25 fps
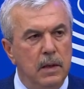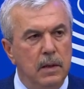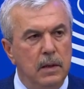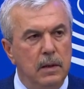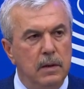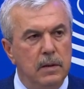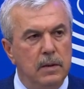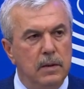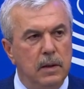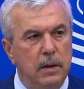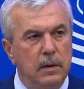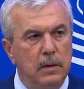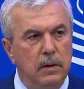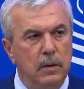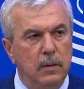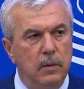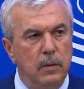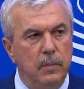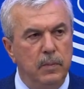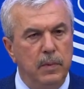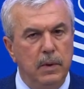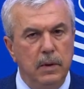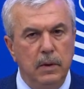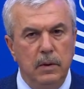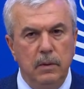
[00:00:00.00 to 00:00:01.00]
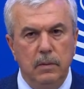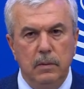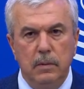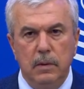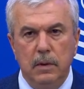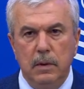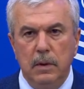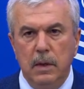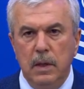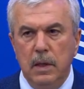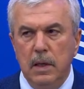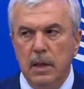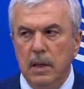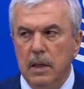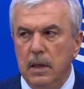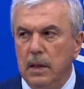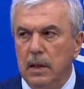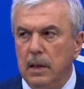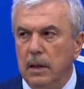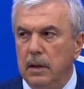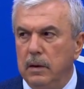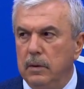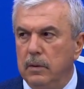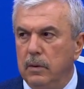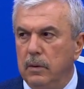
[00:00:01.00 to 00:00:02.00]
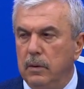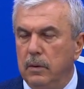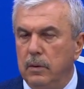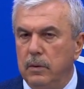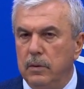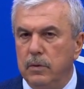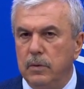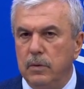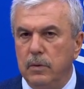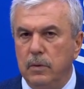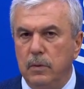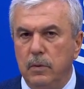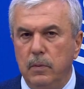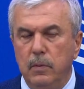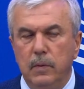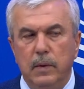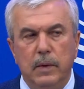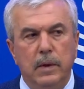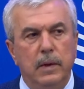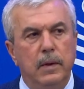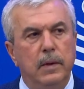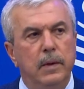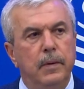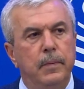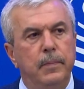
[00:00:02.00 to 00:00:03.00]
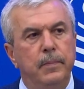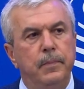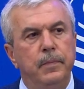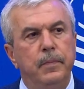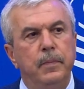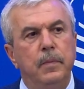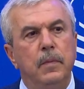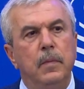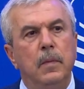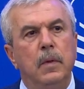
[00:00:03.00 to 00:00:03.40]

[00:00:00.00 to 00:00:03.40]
inside the European Union and also um,